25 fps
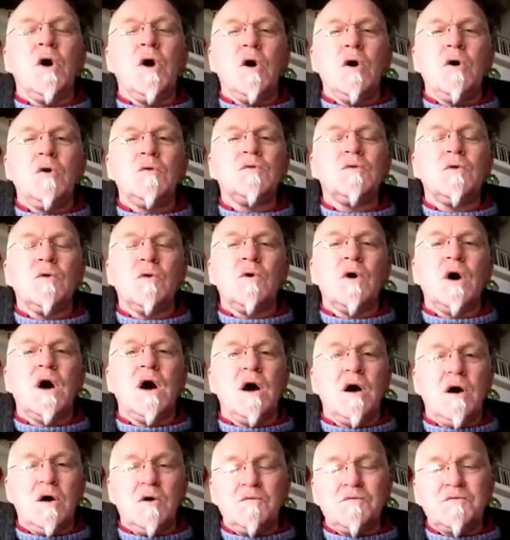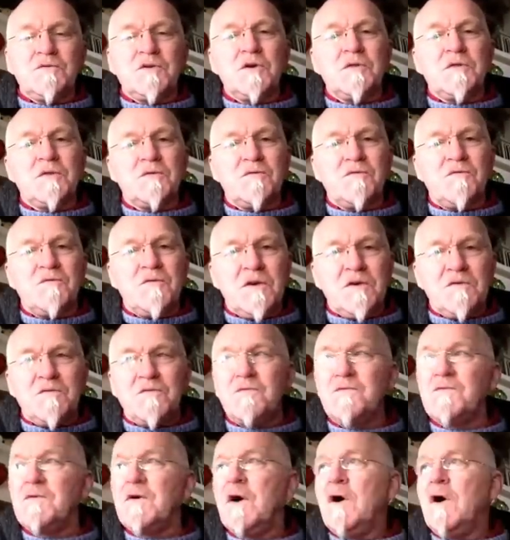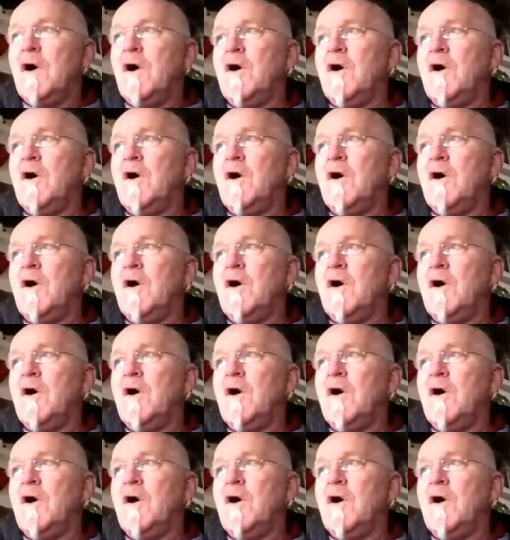on or after the 5th